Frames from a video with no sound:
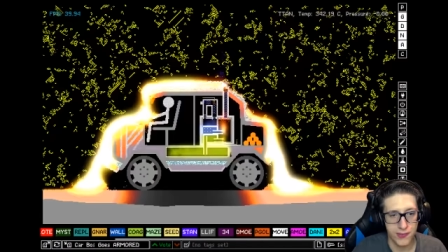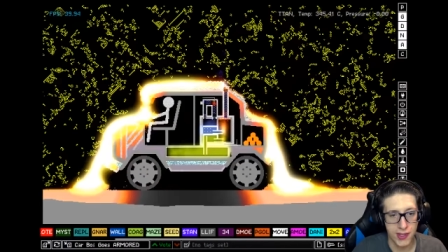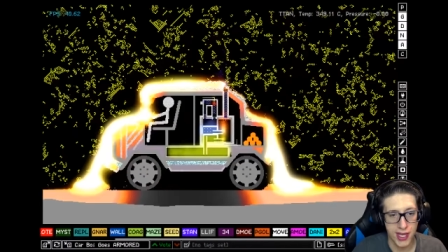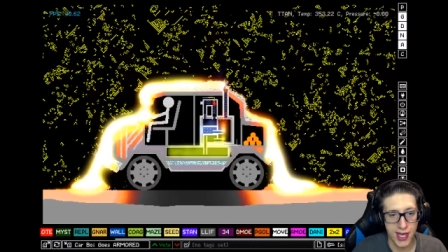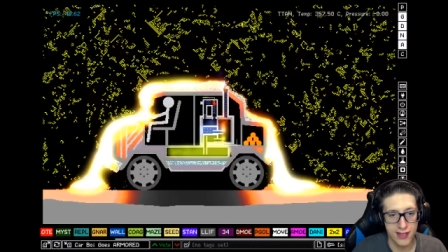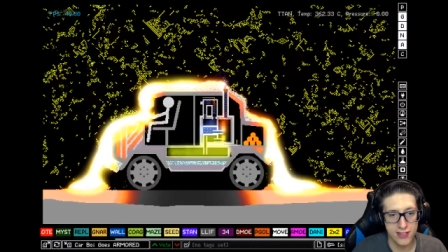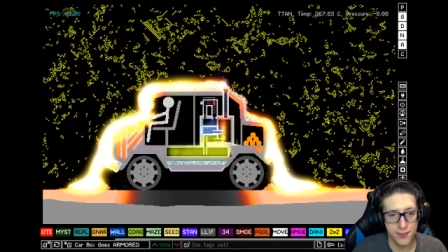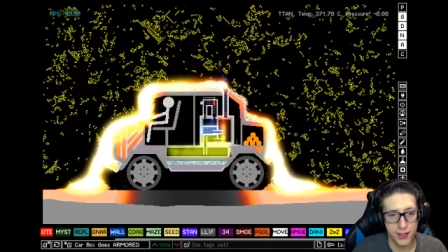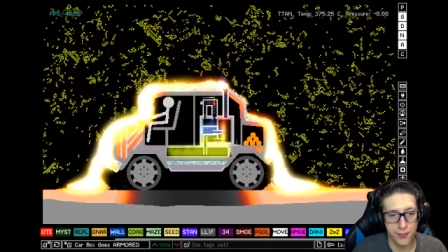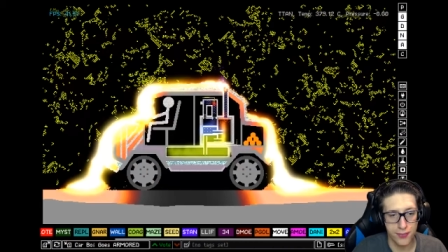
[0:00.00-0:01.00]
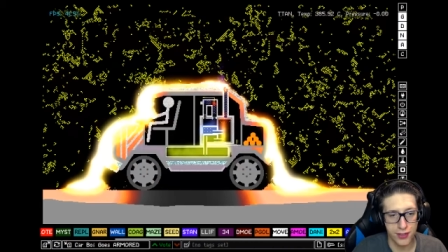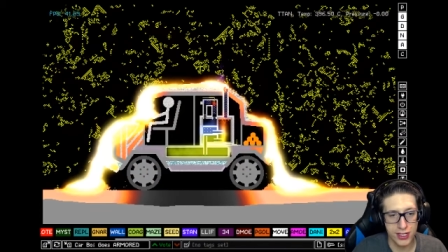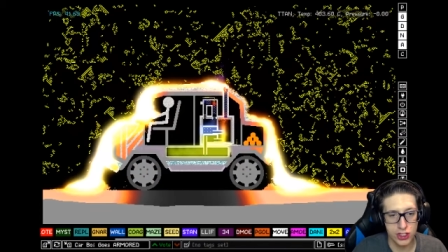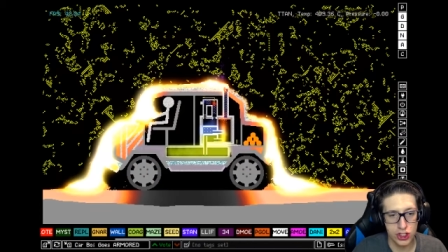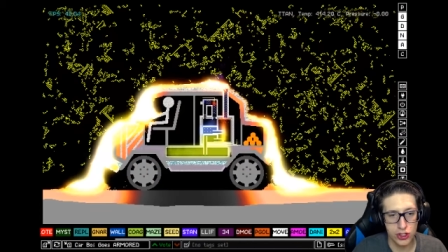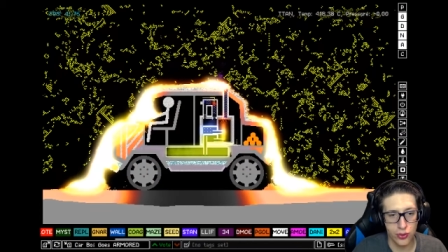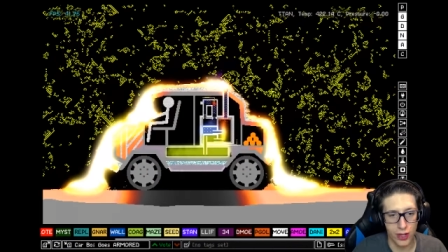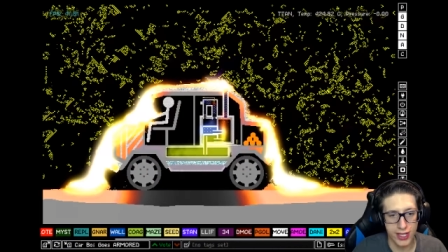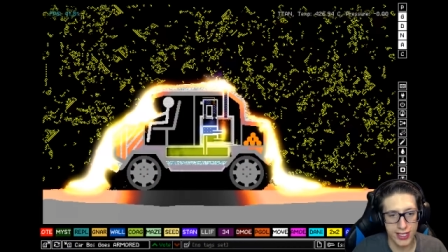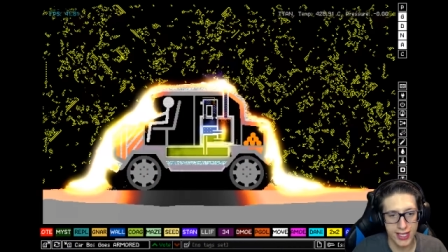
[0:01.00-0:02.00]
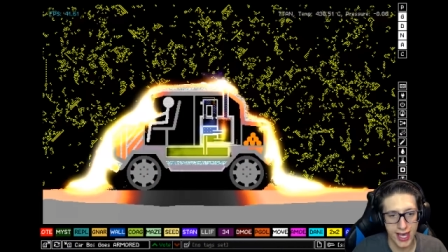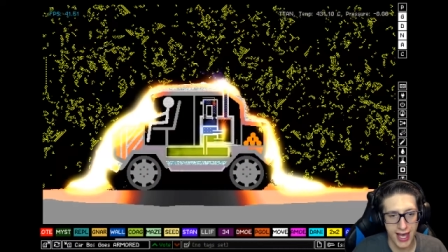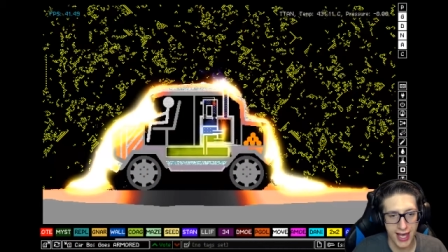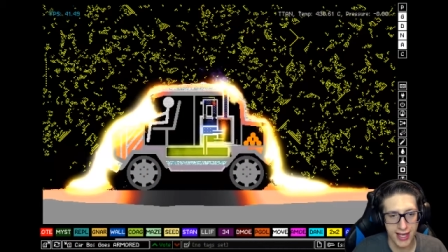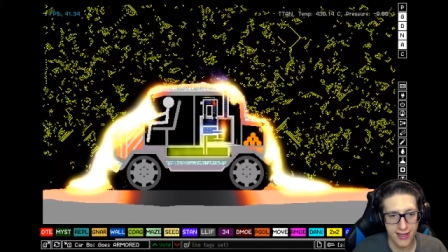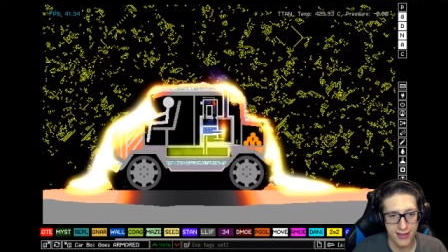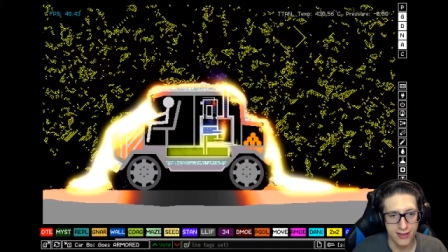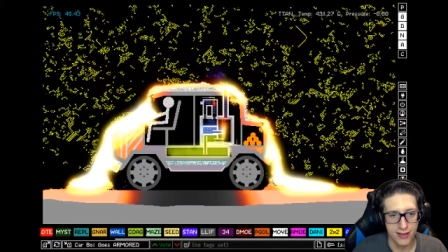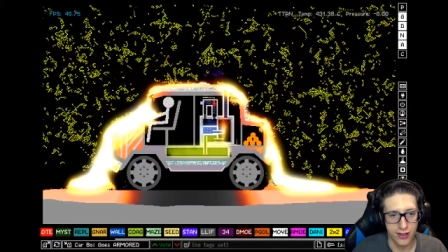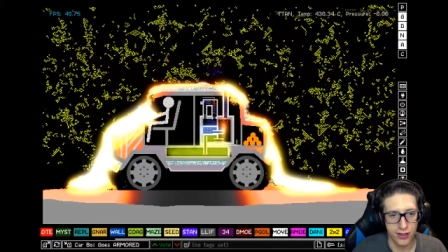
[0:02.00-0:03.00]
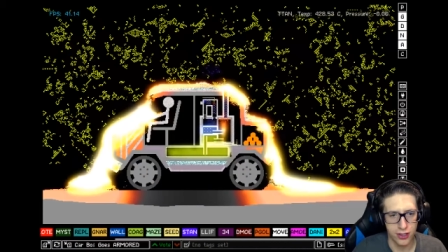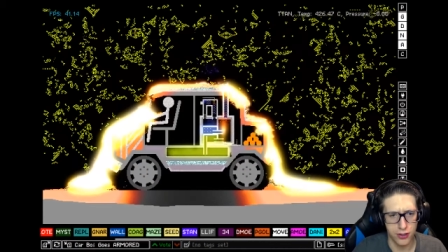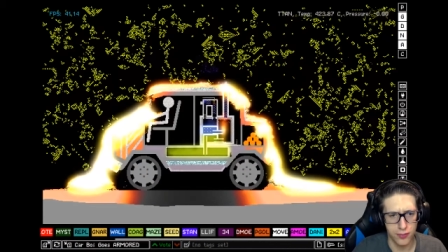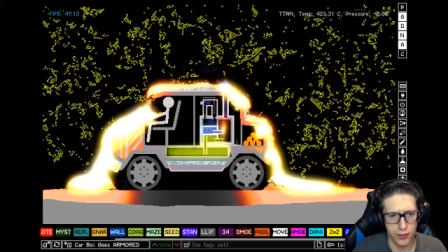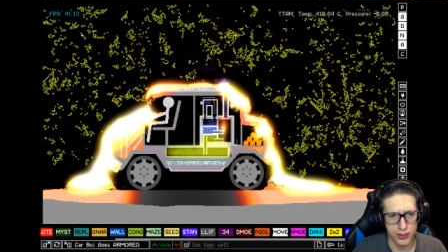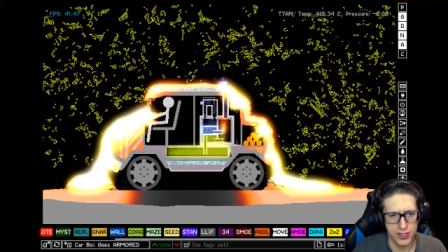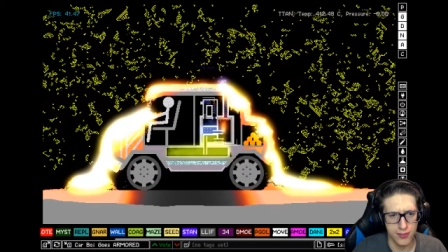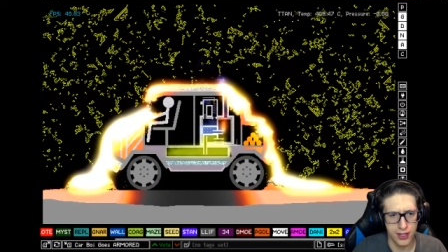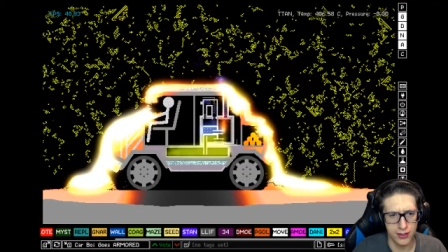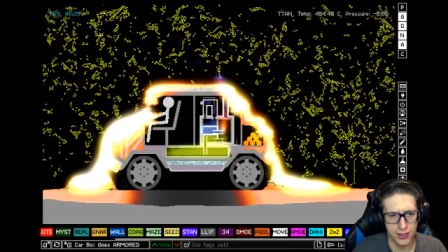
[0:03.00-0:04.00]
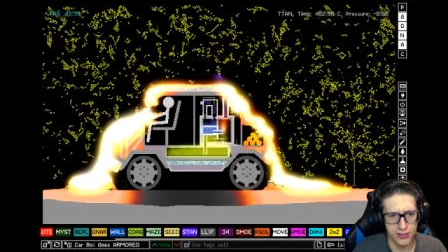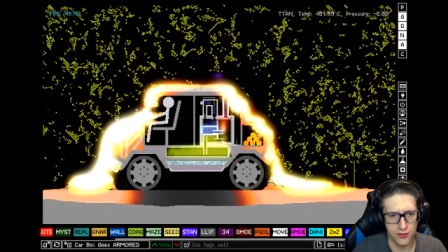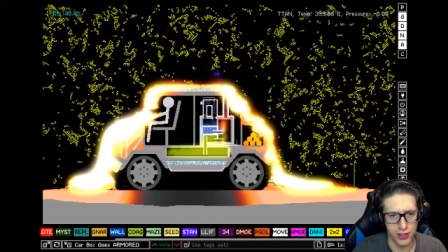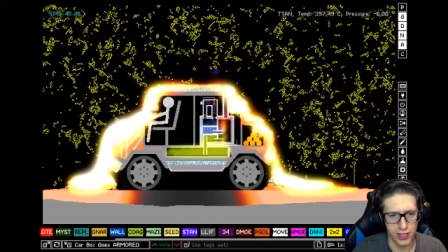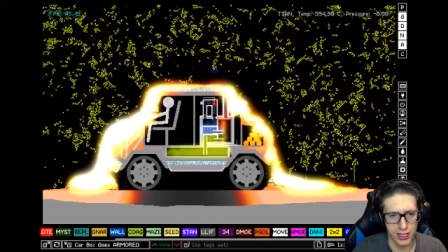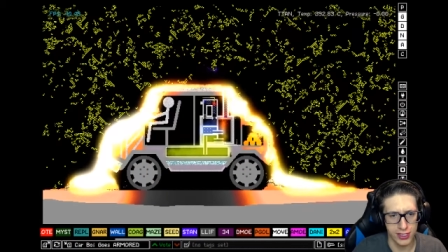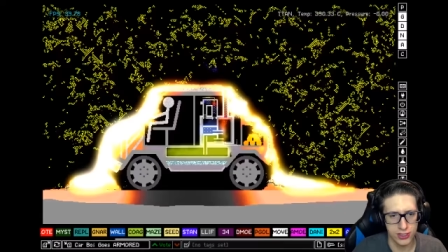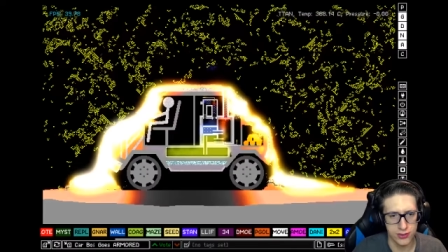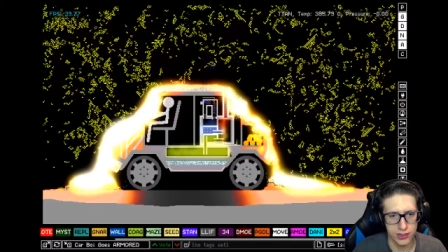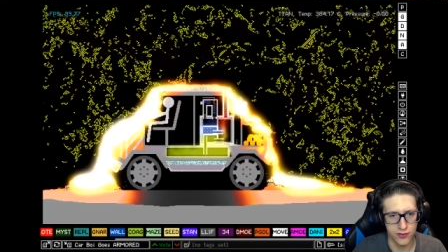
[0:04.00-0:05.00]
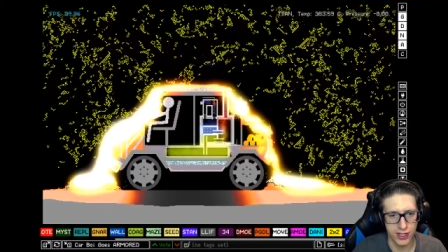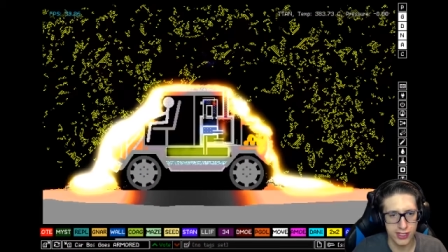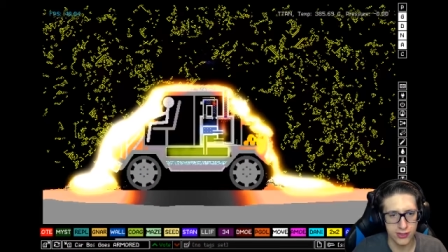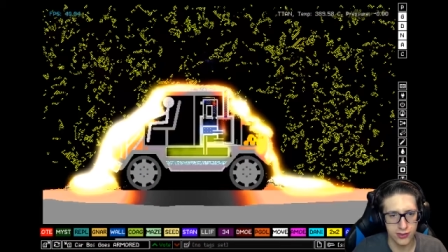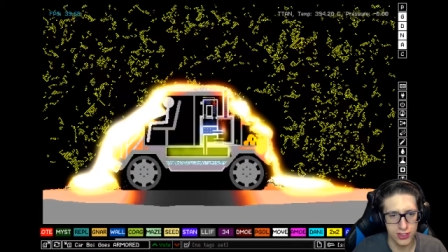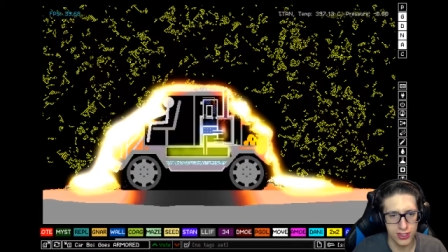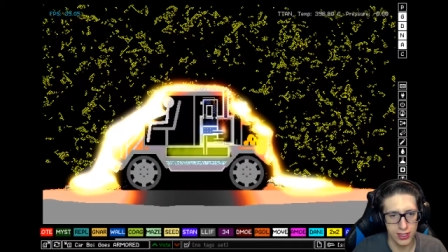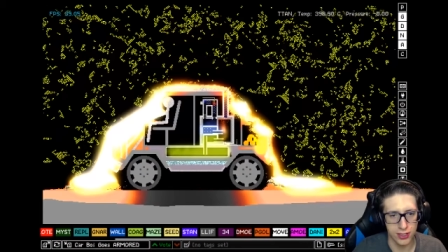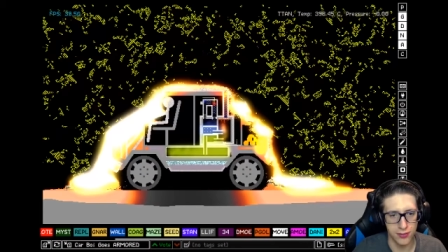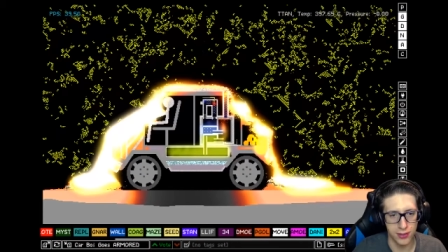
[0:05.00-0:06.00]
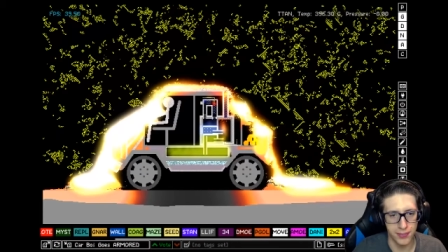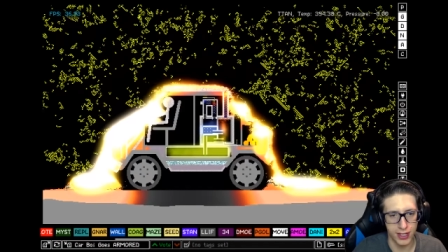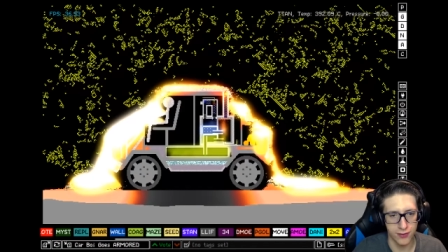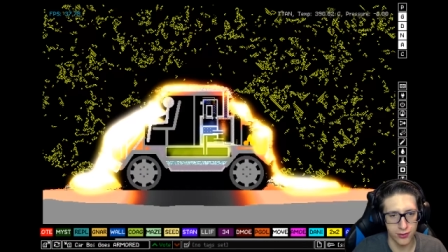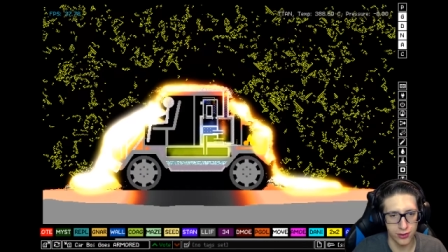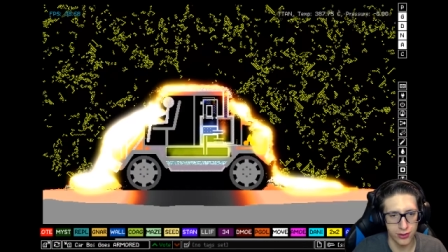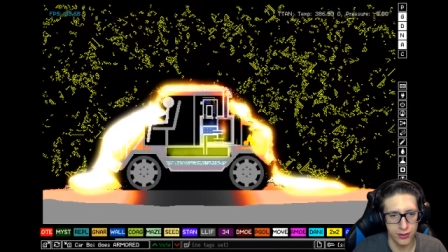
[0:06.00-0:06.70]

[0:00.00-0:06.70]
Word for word: It hasn't been breached quite yet, although molten metal is falling onto his face, which is a little bit painful.